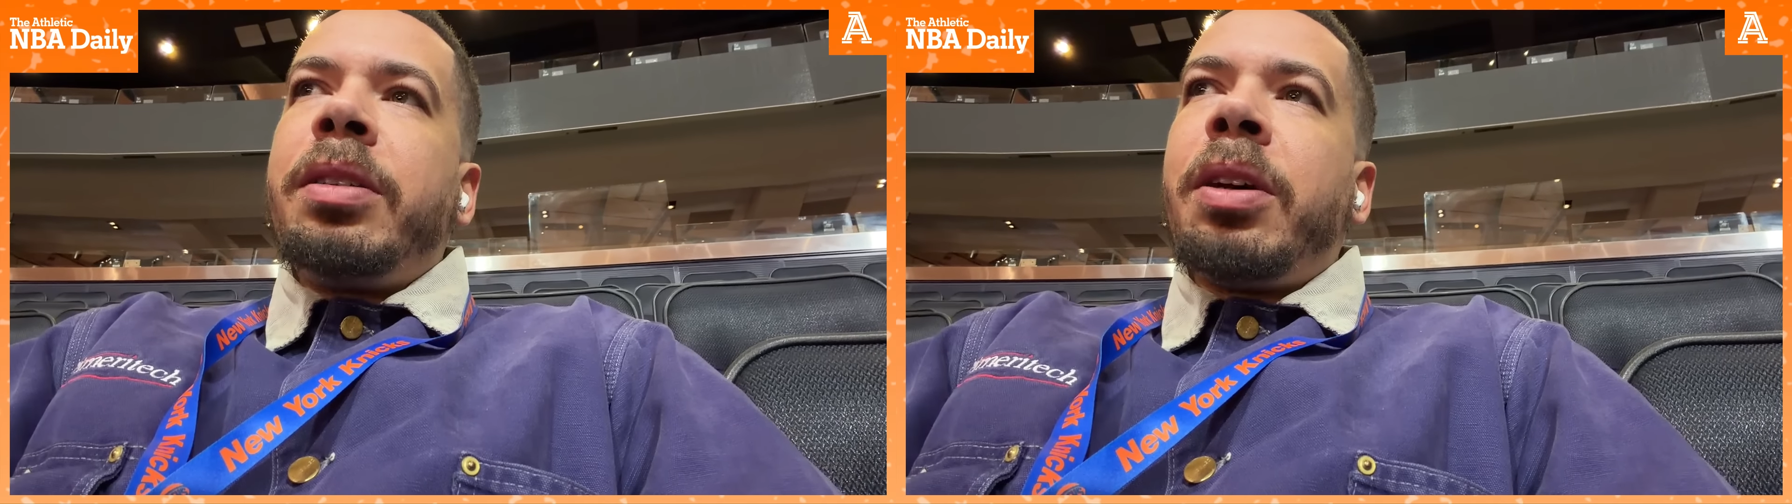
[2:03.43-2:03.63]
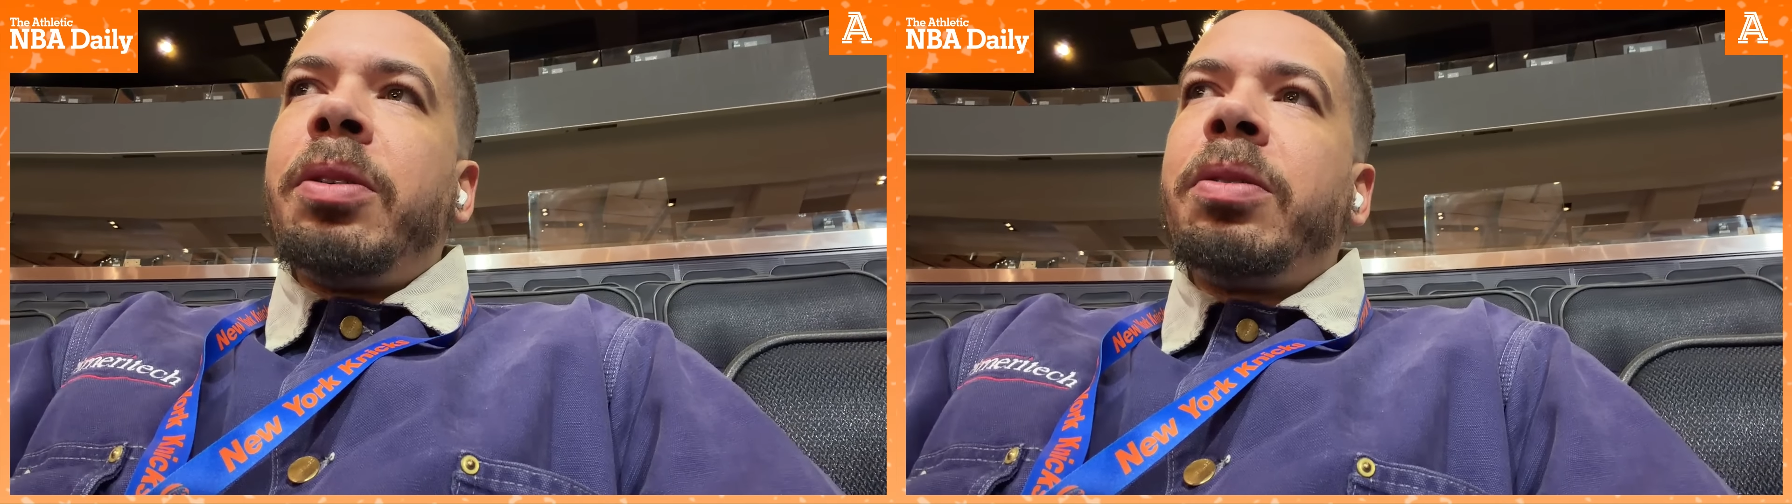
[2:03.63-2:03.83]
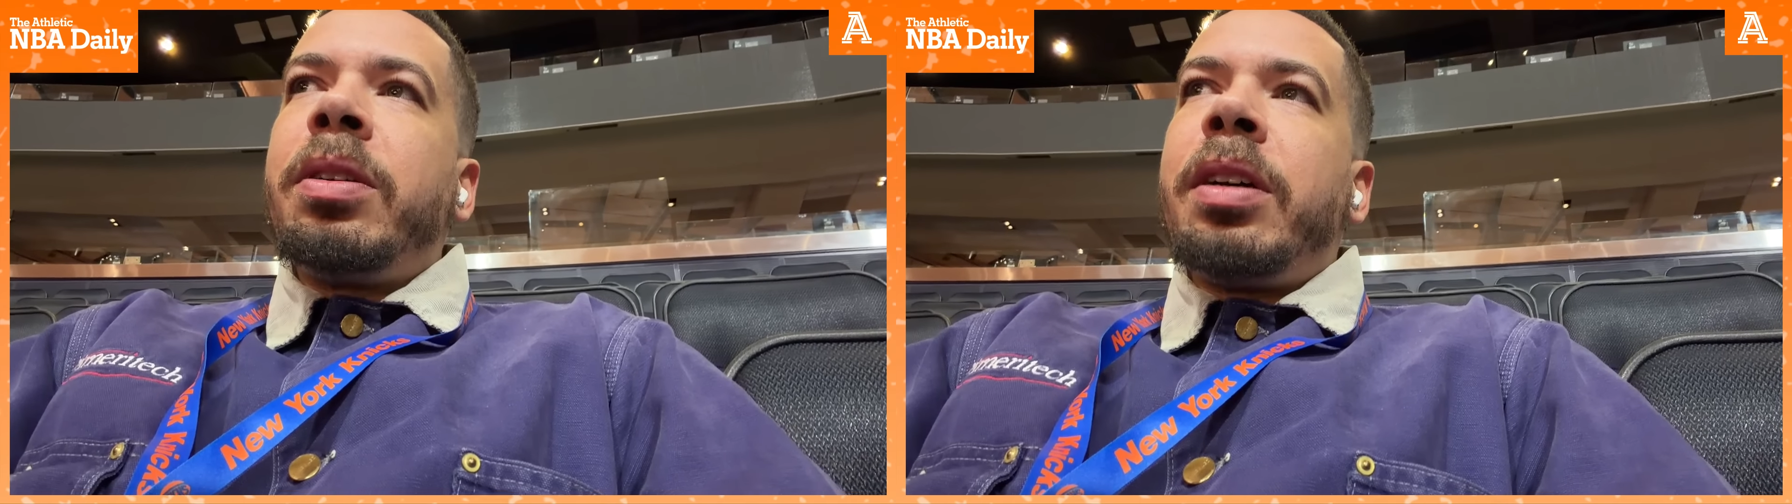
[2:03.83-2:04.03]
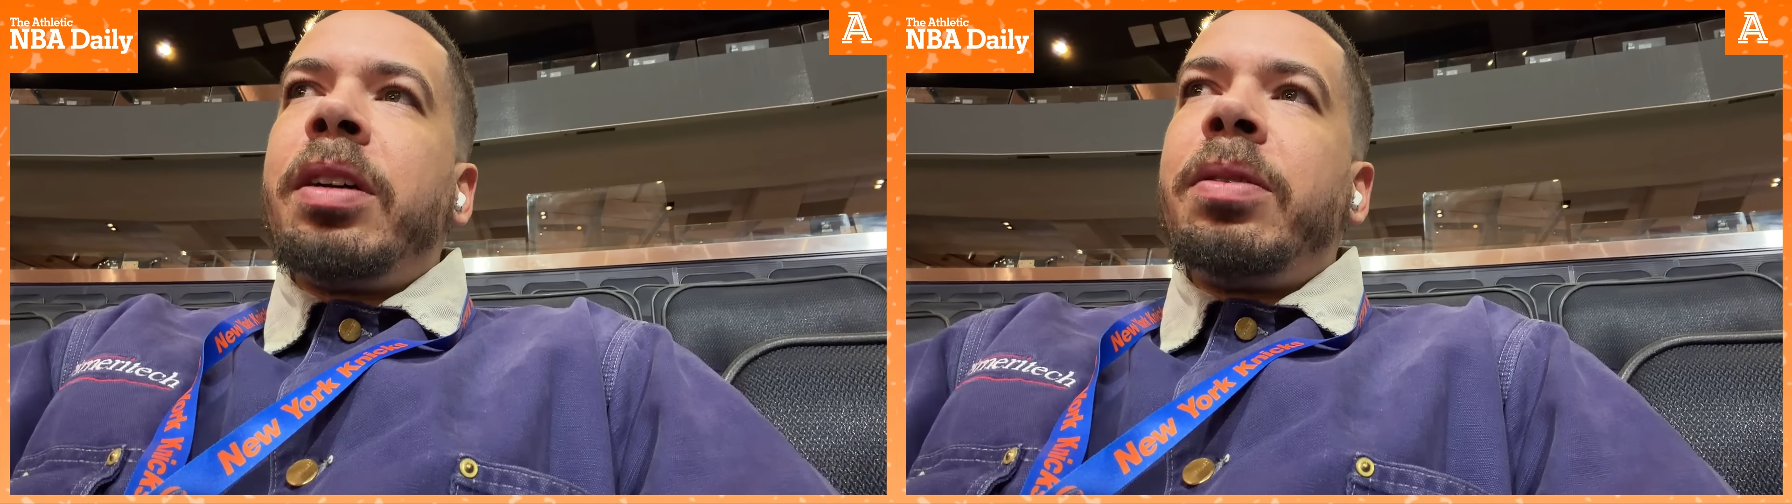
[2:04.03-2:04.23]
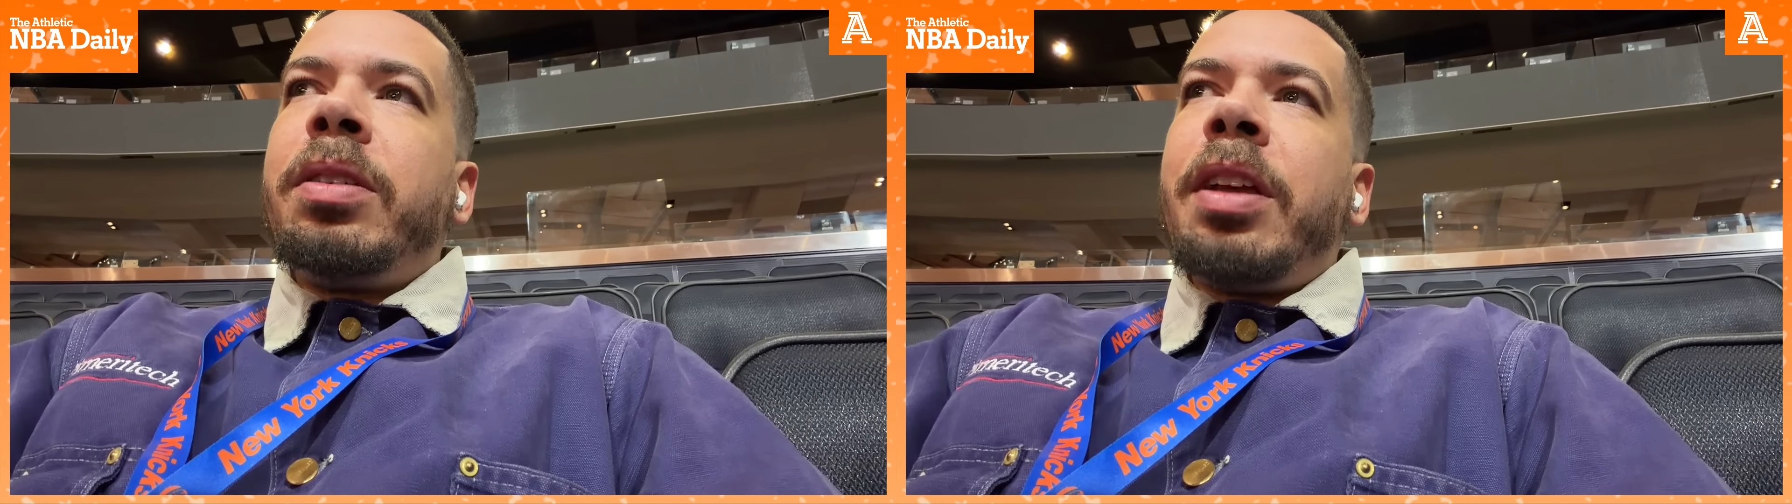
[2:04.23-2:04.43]
So
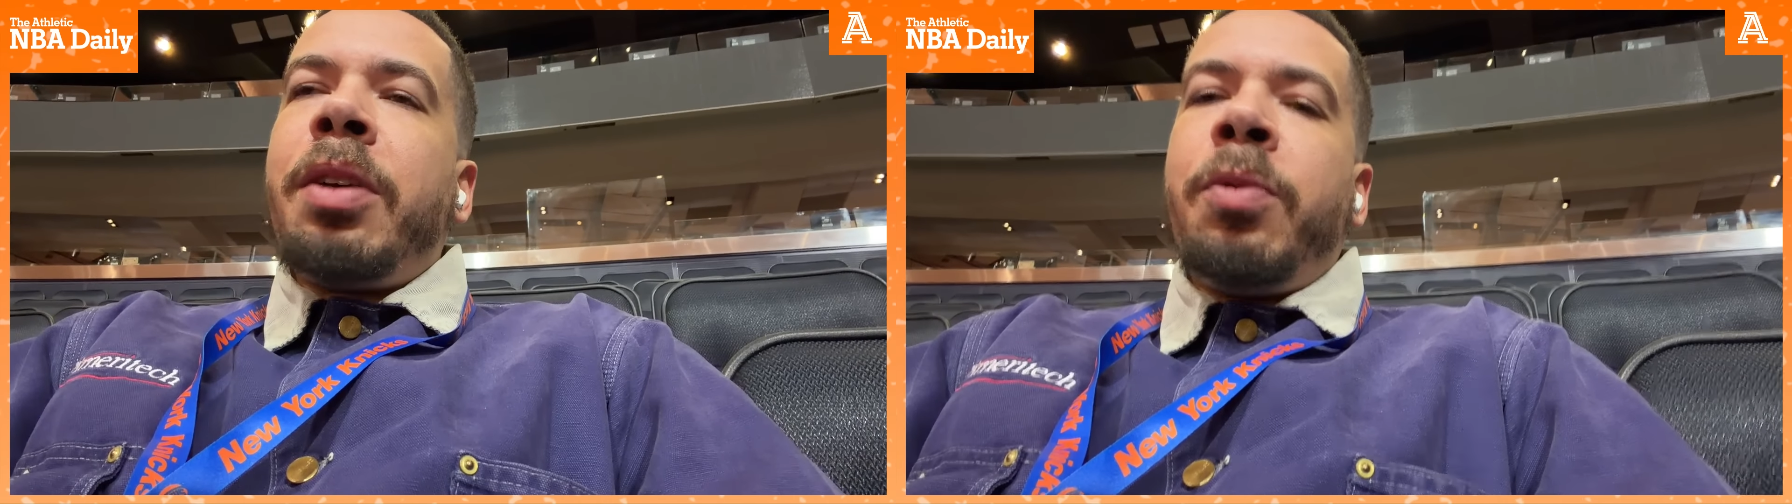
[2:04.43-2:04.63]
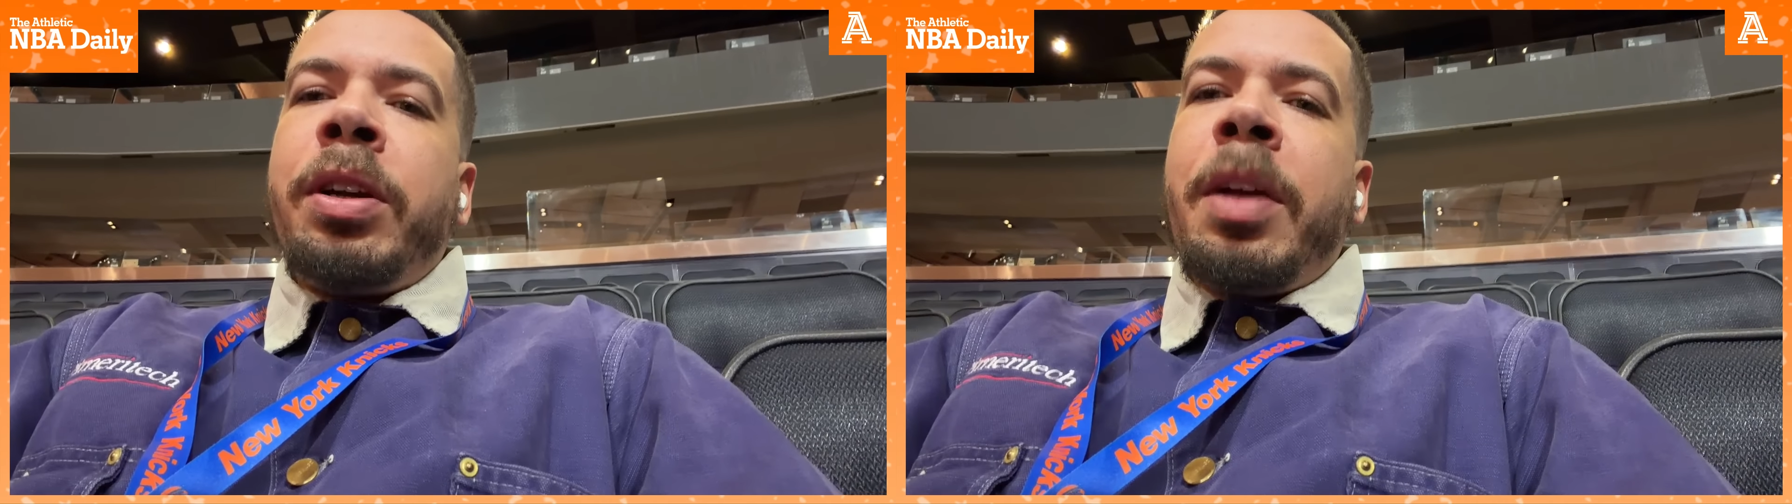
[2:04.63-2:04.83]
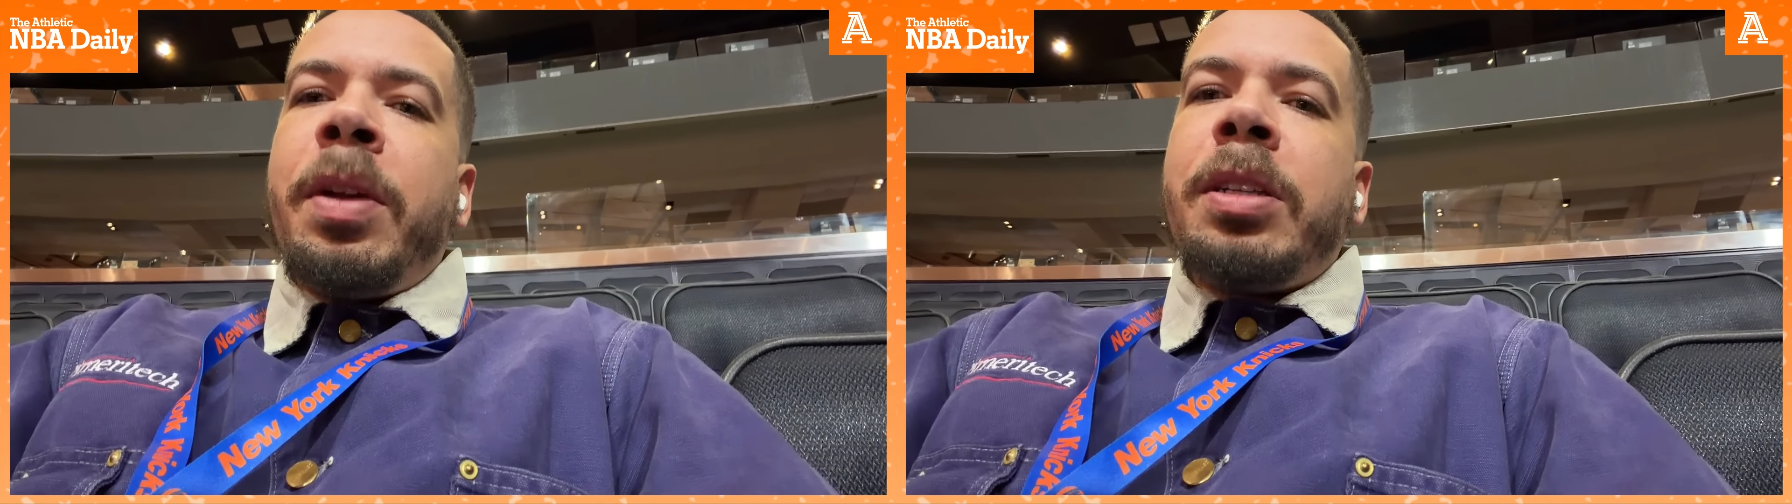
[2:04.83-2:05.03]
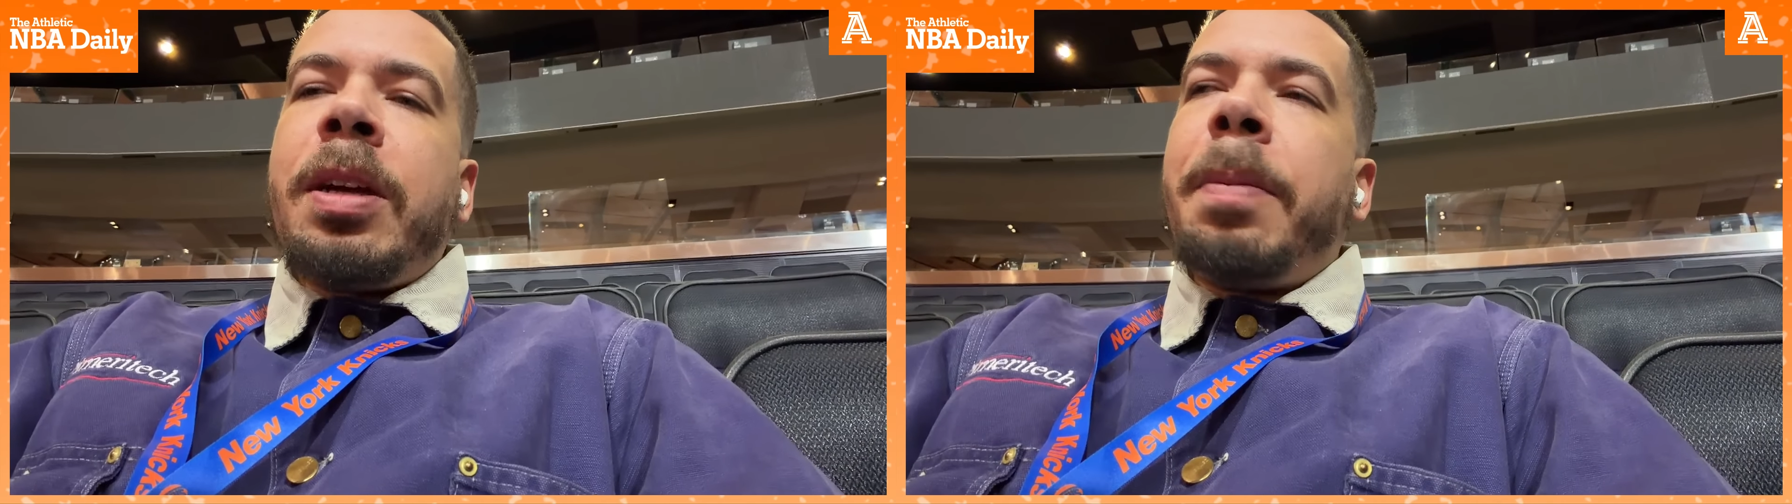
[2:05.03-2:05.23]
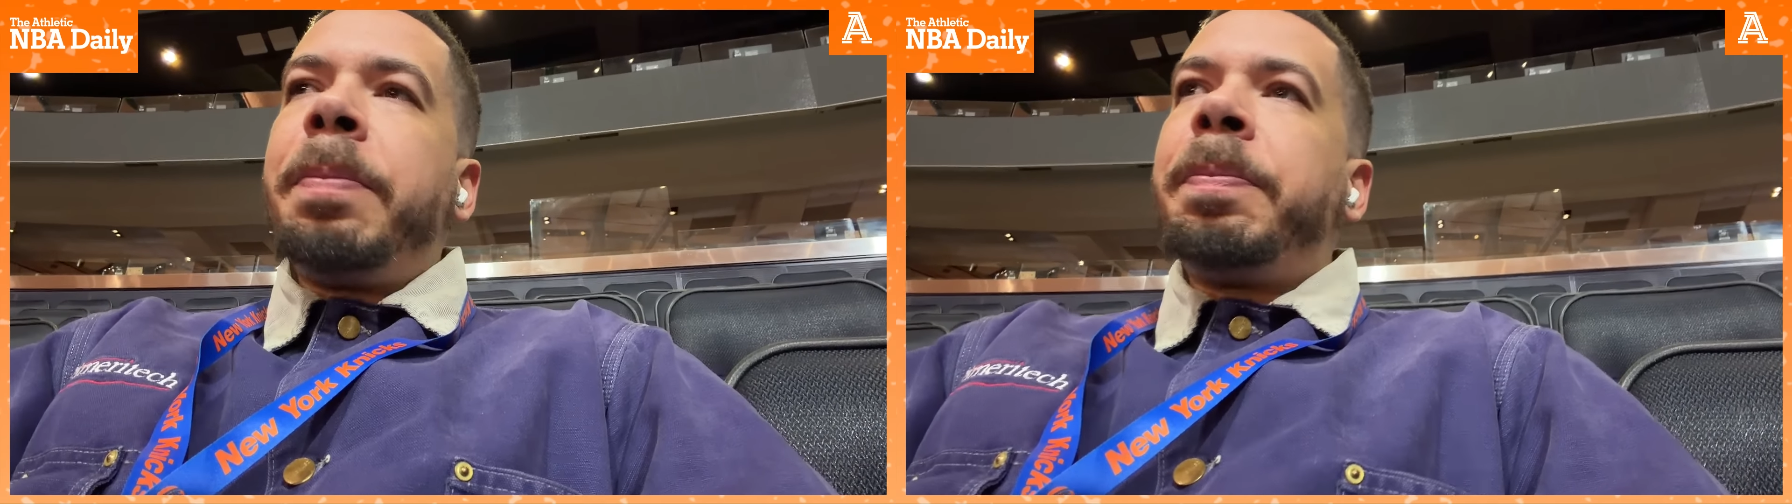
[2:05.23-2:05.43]
take it one game at a
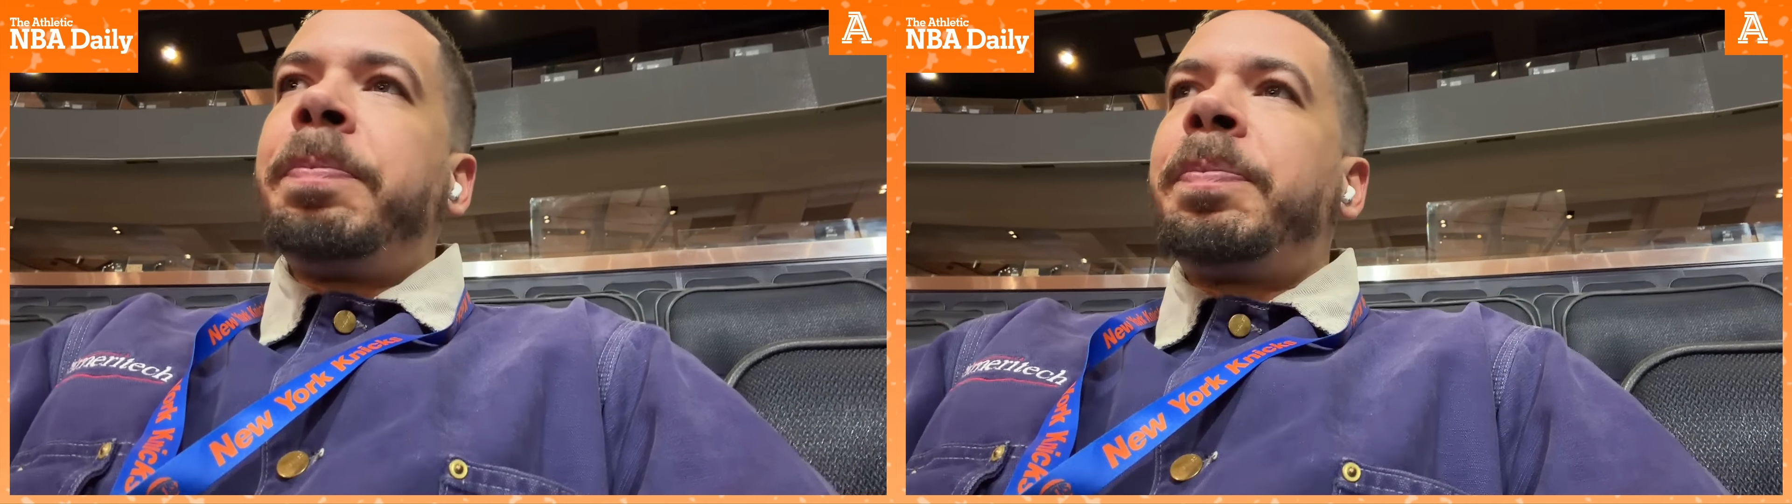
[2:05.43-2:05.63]
time.